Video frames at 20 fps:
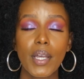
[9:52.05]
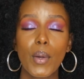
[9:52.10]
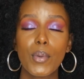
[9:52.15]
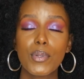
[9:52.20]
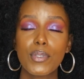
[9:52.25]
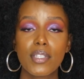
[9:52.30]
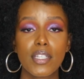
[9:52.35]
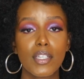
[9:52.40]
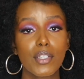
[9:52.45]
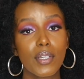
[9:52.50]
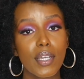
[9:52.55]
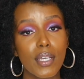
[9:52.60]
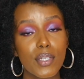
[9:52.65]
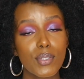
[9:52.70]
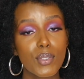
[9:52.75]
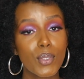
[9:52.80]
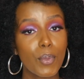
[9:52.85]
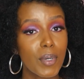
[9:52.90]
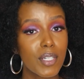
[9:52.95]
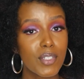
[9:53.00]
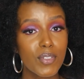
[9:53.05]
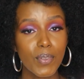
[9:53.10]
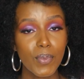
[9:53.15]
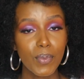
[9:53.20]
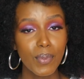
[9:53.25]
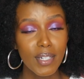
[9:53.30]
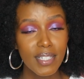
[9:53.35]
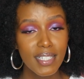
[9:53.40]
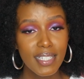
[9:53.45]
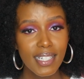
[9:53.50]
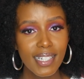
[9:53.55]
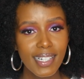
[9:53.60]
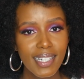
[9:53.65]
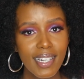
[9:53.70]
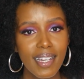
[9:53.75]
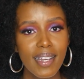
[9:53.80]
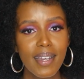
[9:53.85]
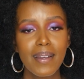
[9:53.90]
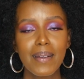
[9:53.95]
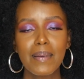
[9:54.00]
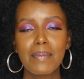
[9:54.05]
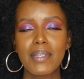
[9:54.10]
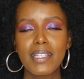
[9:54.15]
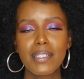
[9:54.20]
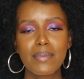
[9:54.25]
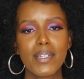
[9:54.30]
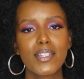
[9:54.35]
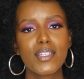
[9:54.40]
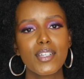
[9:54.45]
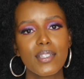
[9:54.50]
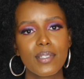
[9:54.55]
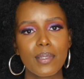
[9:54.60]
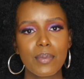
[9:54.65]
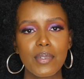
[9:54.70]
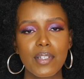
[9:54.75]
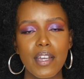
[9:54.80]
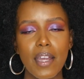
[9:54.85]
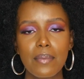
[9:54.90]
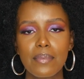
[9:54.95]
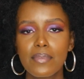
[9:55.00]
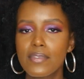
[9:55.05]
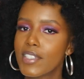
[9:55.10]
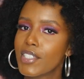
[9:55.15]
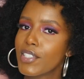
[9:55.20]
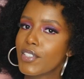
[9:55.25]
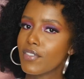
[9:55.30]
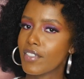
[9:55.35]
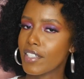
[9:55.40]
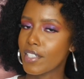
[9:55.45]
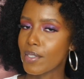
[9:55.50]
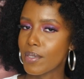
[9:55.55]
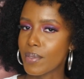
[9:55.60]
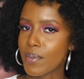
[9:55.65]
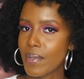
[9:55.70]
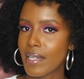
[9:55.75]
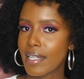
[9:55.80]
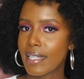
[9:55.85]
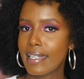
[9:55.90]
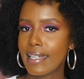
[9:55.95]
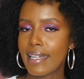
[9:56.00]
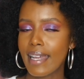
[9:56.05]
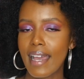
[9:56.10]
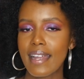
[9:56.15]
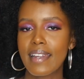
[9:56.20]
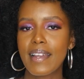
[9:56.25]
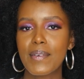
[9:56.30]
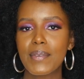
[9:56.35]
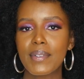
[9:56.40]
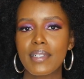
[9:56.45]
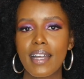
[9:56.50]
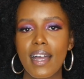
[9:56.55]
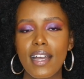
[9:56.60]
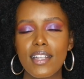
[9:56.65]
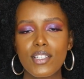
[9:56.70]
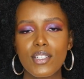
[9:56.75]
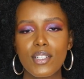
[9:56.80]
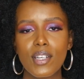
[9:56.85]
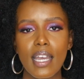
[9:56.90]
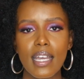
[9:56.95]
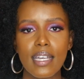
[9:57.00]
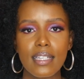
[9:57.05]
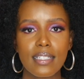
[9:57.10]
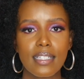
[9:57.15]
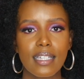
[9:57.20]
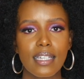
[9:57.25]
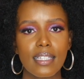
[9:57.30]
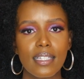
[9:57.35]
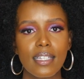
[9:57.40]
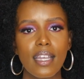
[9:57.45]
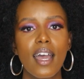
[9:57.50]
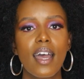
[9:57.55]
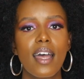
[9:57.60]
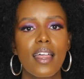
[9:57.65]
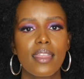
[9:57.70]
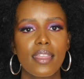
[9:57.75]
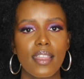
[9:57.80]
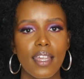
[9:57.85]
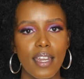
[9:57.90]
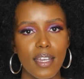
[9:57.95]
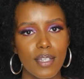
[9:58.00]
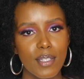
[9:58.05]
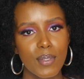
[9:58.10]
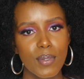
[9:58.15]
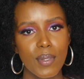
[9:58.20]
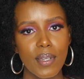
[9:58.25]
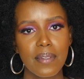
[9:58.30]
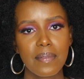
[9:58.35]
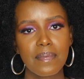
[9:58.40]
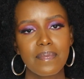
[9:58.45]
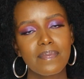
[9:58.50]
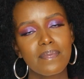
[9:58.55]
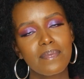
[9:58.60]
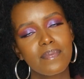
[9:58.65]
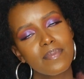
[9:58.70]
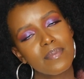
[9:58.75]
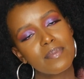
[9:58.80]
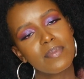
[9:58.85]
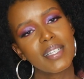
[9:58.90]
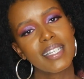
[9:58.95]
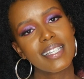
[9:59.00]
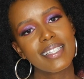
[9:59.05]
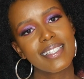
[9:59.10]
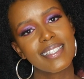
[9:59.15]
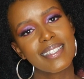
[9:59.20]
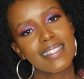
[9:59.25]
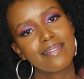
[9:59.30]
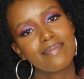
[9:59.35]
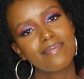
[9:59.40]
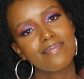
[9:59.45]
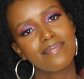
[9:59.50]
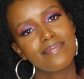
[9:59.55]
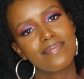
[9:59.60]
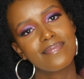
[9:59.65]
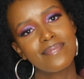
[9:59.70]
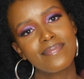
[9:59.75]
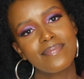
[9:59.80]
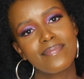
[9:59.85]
I want to thank you guys so much for watching. Please make sure you subscribe for new videos weekly, and I will catch you guys in the next one. Peace.